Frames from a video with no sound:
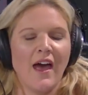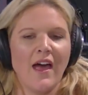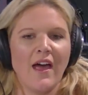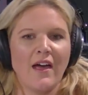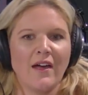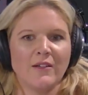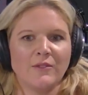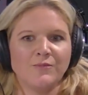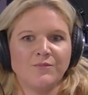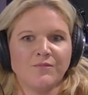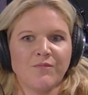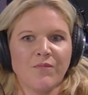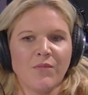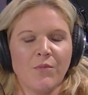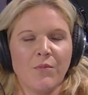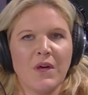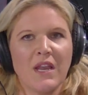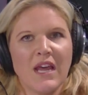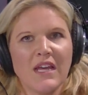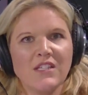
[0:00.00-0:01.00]
Um,
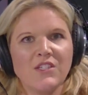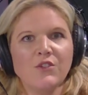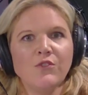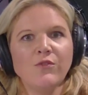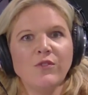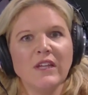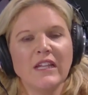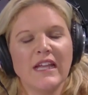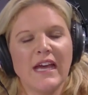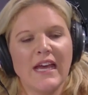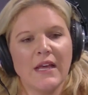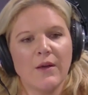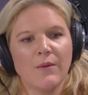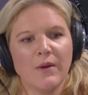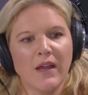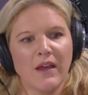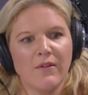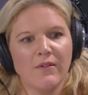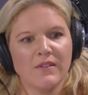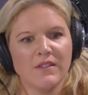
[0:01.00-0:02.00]
but I do feel like
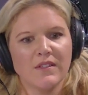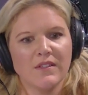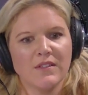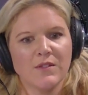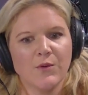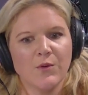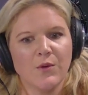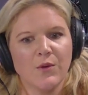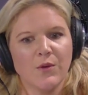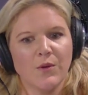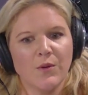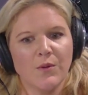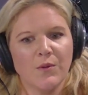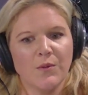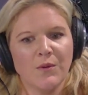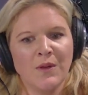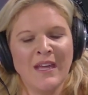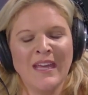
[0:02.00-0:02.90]
when I was in school,